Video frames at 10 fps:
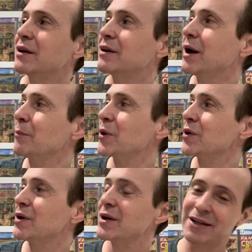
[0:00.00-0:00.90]

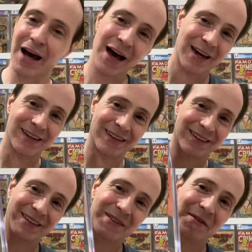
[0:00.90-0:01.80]
number 9.
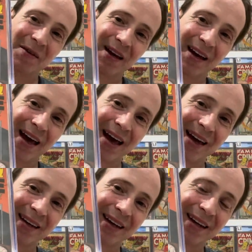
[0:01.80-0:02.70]

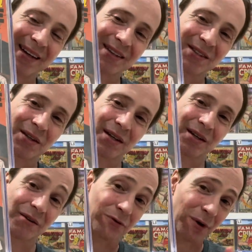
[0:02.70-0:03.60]
And it is
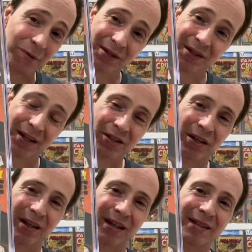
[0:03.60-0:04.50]
from The
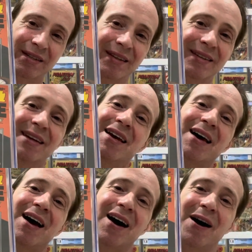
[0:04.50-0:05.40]
Seduction of the Innocent.
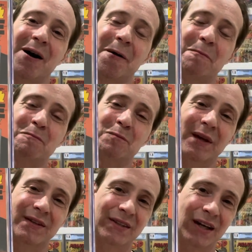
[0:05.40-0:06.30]

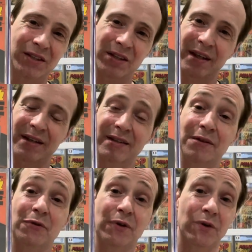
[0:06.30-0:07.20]
Seduction of the
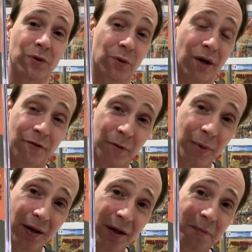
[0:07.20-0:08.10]
Innocent, for those who are not
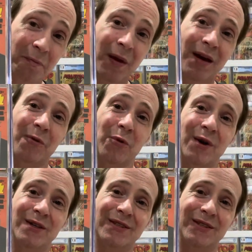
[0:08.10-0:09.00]
familiar,
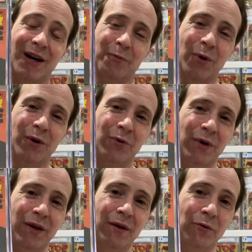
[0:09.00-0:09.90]
was a book
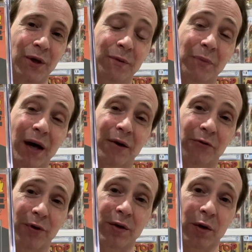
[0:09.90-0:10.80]
written by
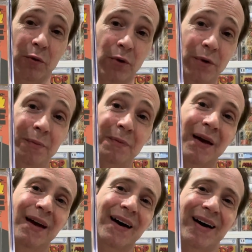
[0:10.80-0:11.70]
Frederick Wortham
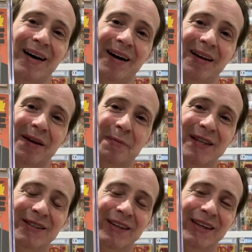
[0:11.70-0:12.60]
that
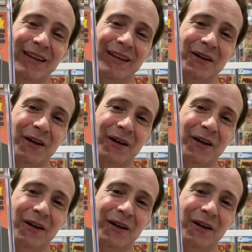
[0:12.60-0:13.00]
basically